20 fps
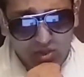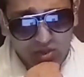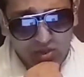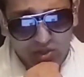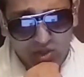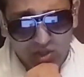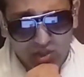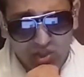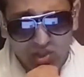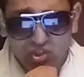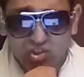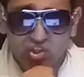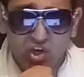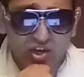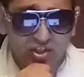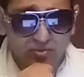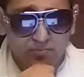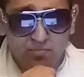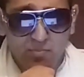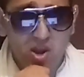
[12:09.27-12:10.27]
this is
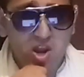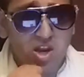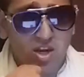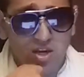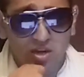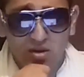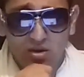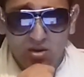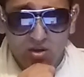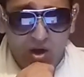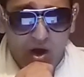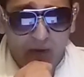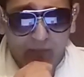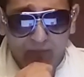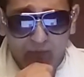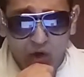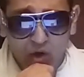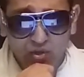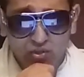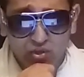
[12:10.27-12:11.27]
just me, a
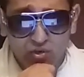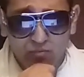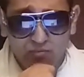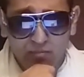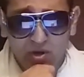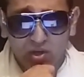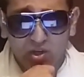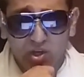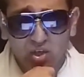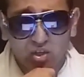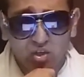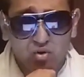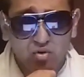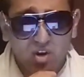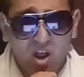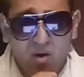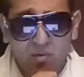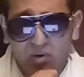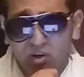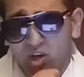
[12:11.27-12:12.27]
version of me that you
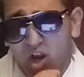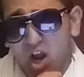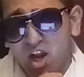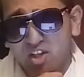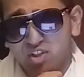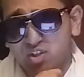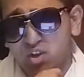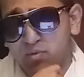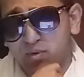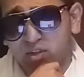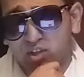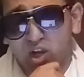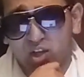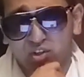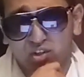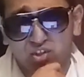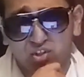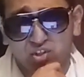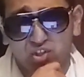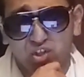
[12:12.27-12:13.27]
guys never
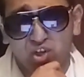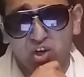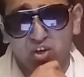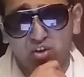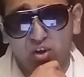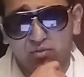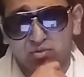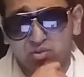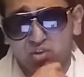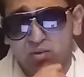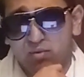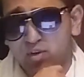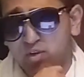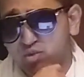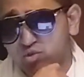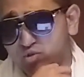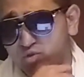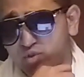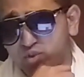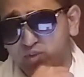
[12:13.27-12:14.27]
got to see. It that was never
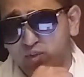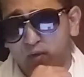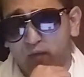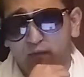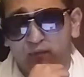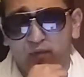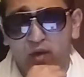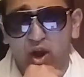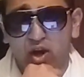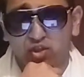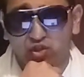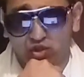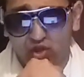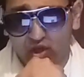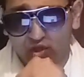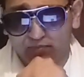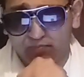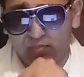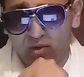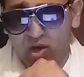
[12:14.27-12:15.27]
introduced to the fans,
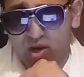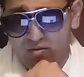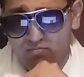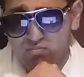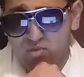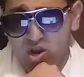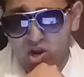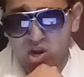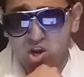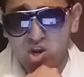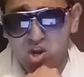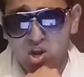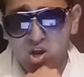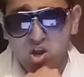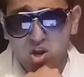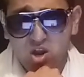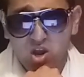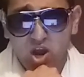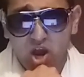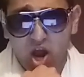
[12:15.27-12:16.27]
just being me
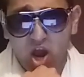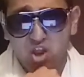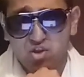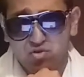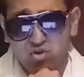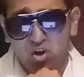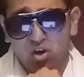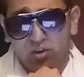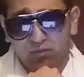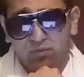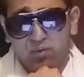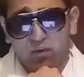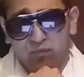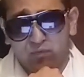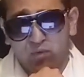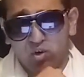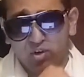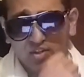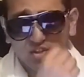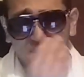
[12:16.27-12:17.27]
and Jenny for the
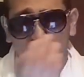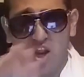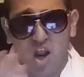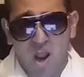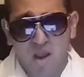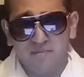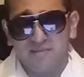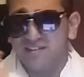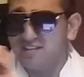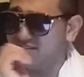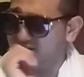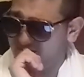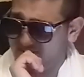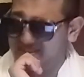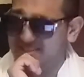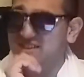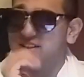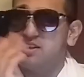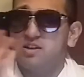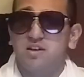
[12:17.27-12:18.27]
first time.
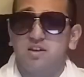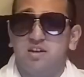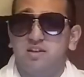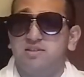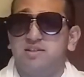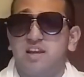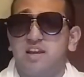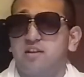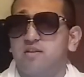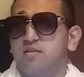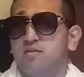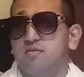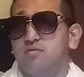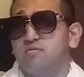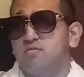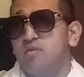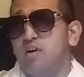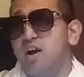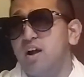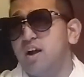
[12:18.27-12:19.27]
It's like,
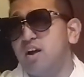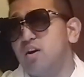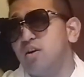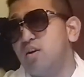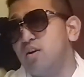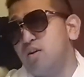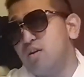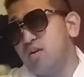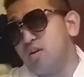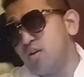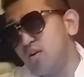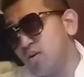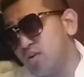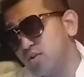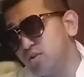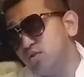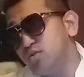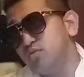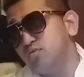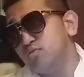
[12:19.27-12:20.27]
what? Are
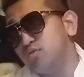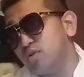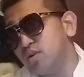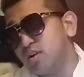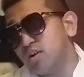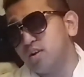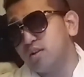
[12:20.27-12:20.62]
you